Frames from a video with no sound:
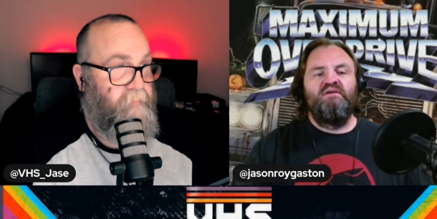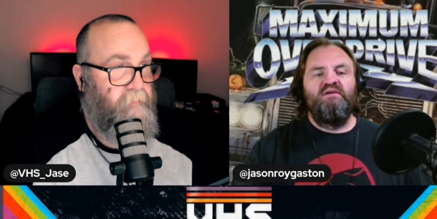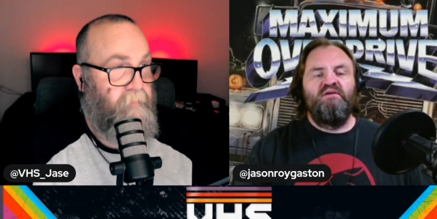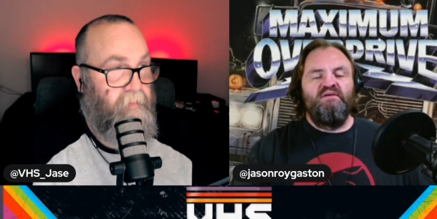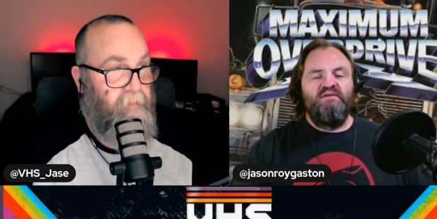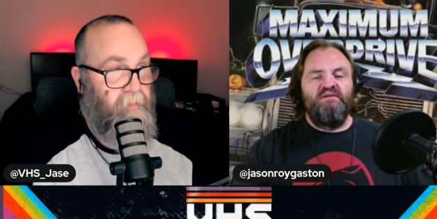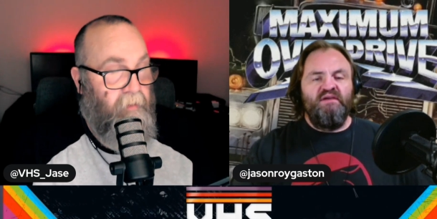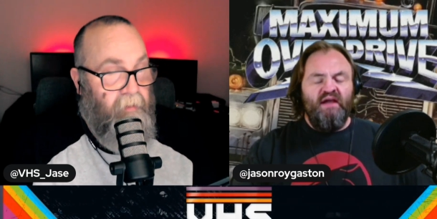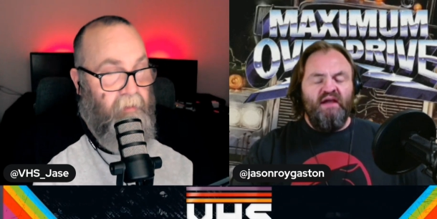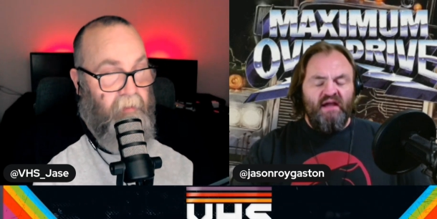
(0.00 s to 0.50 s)

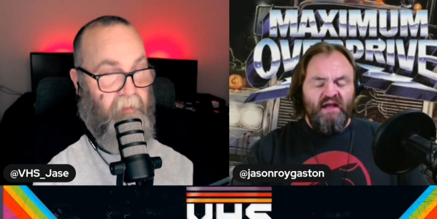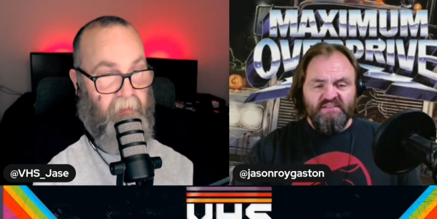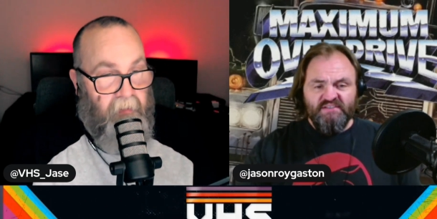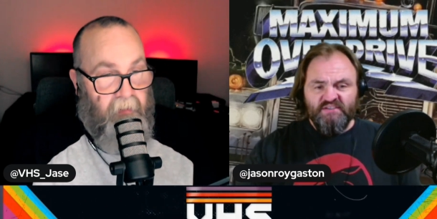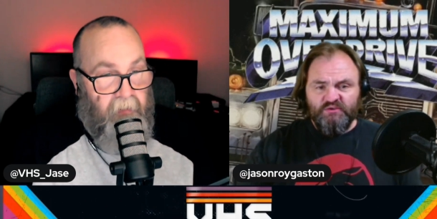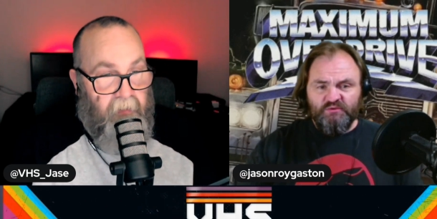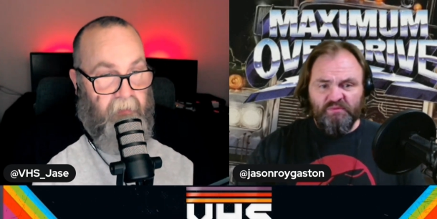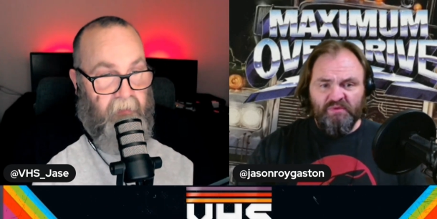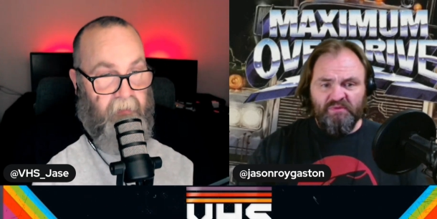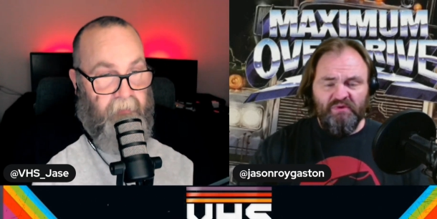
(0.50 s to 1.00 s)
Speaker 1: Yeah, I just
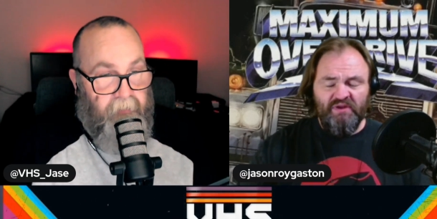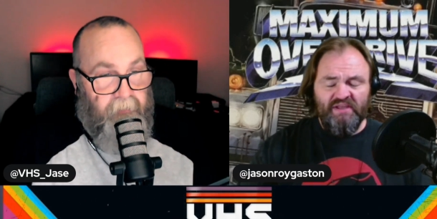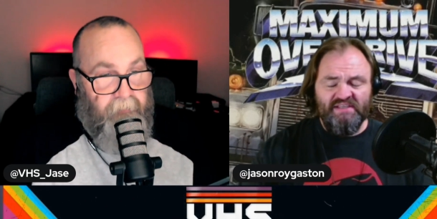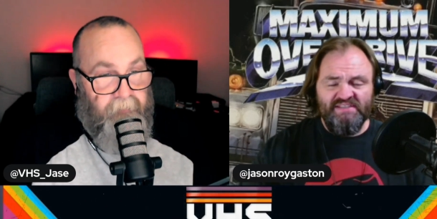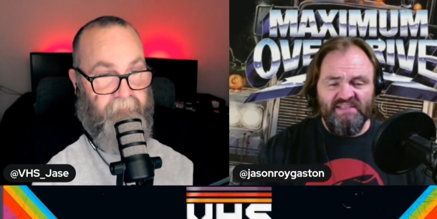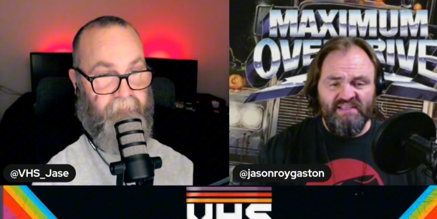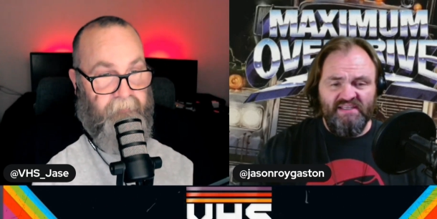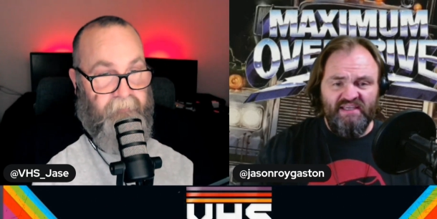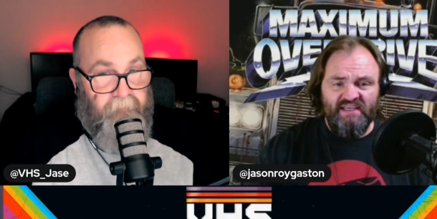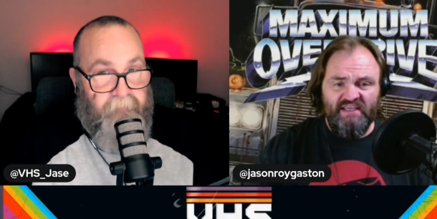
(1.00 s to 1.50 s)
remember he's
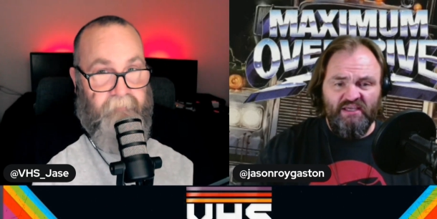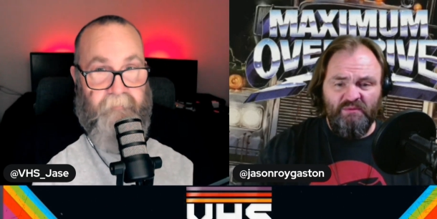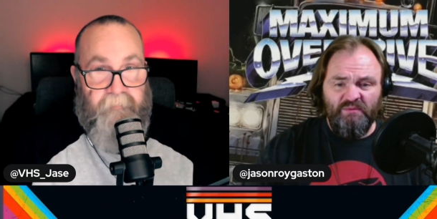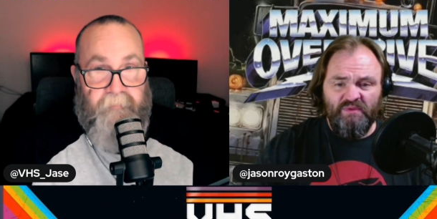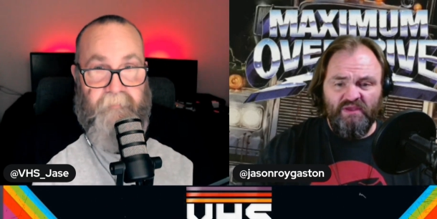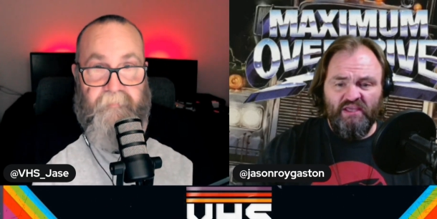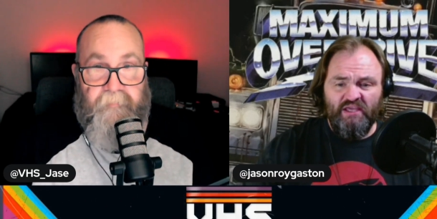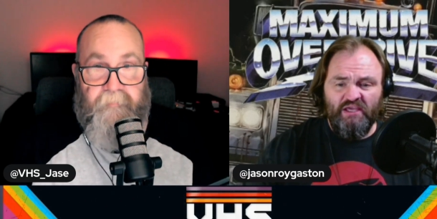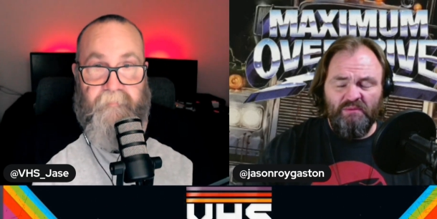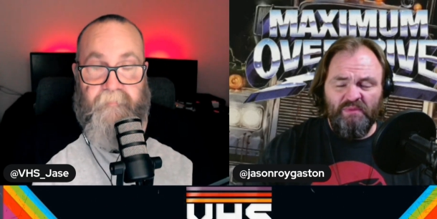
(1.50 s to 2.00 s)
him
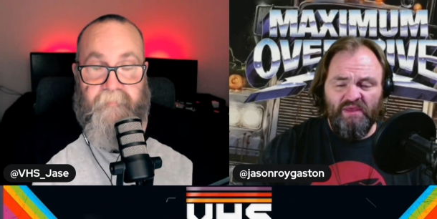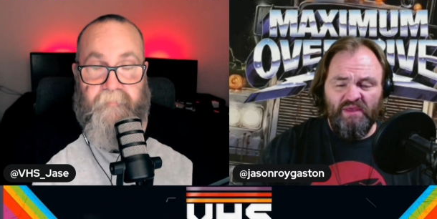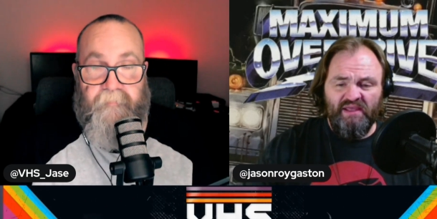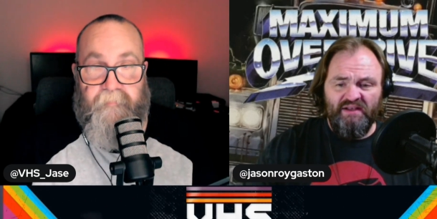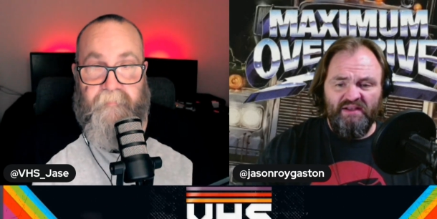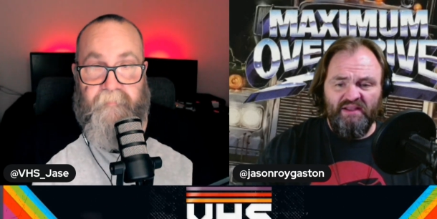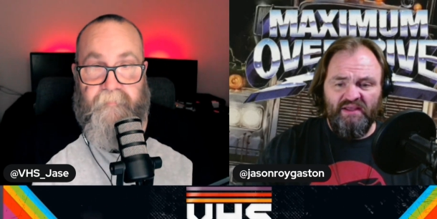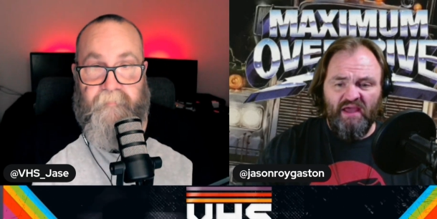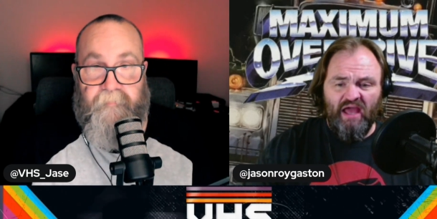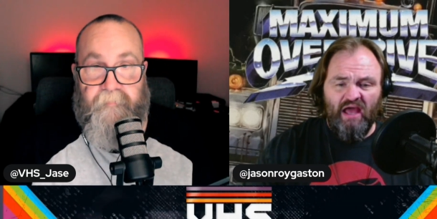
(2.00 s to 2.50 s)
him and
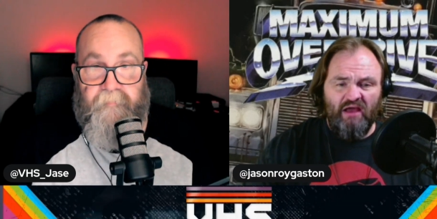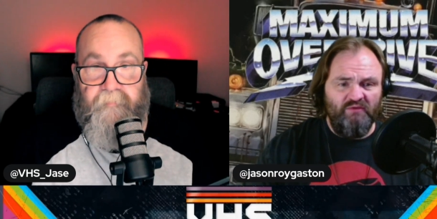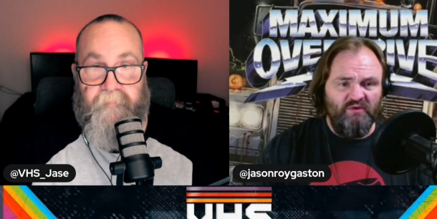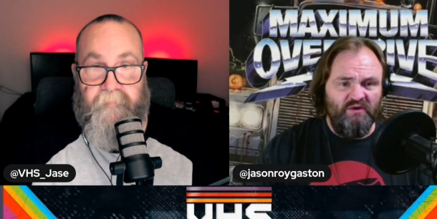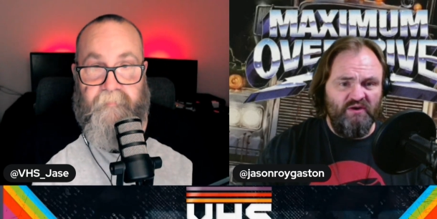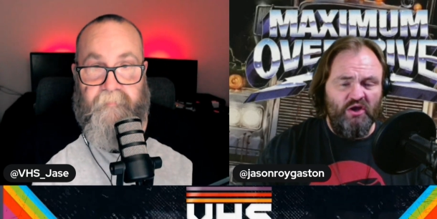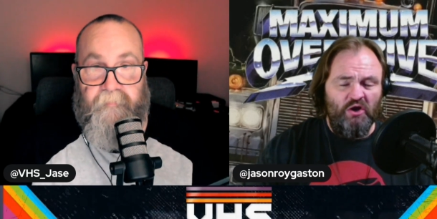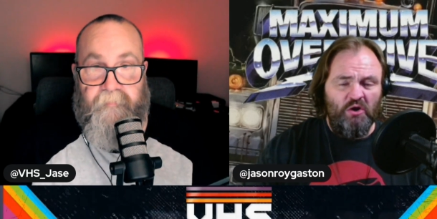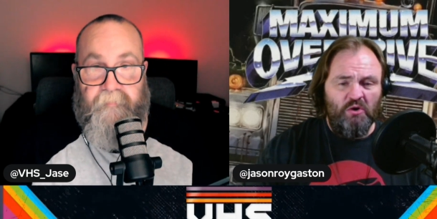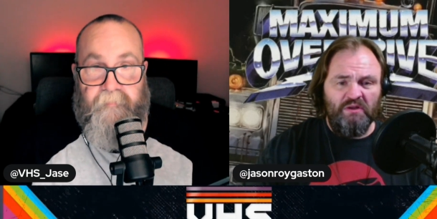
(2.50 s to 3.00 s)
uh, Alfred
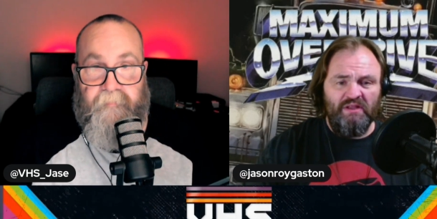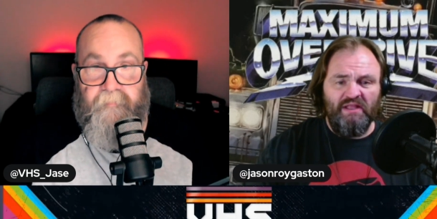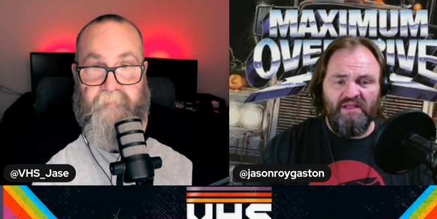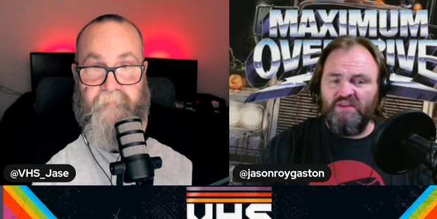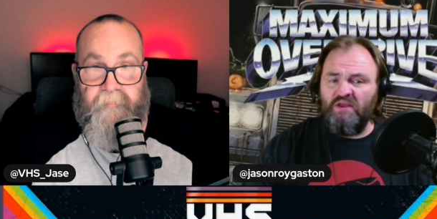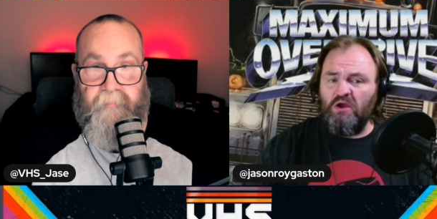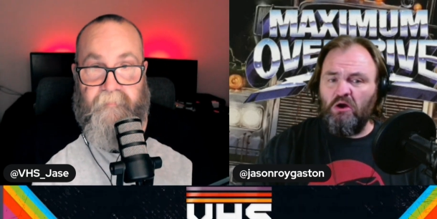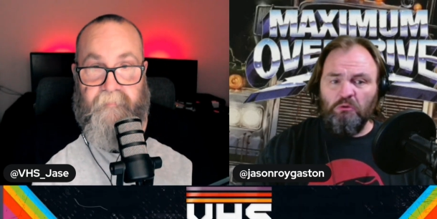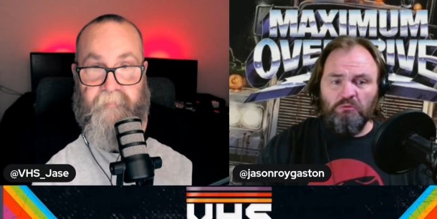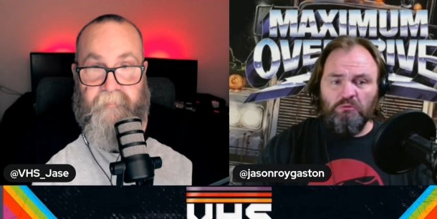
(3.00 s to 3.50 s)
Goer like
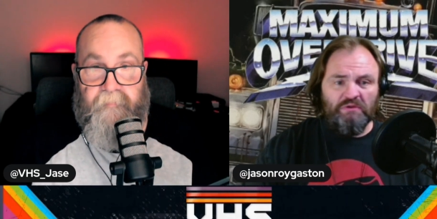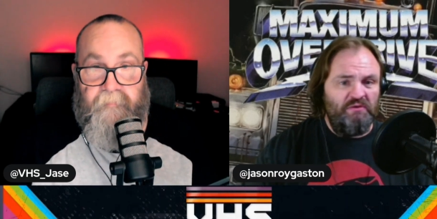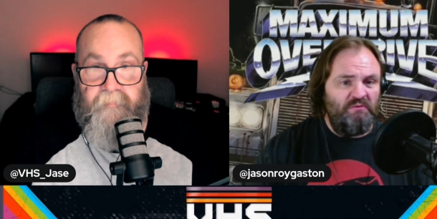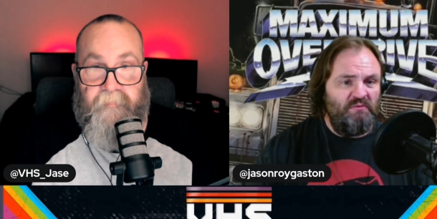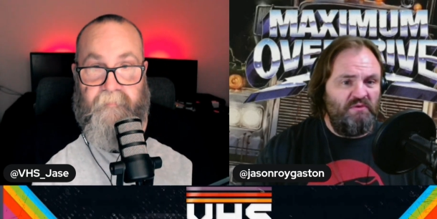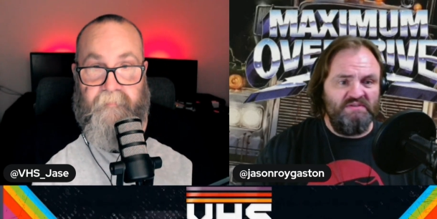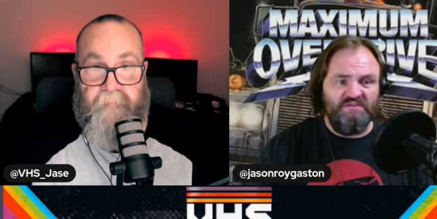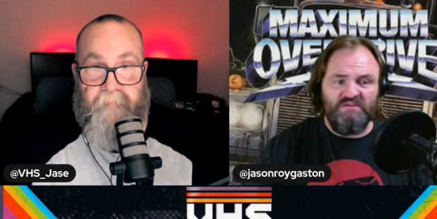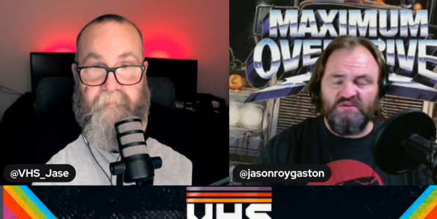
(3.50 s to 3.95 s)
the only ones who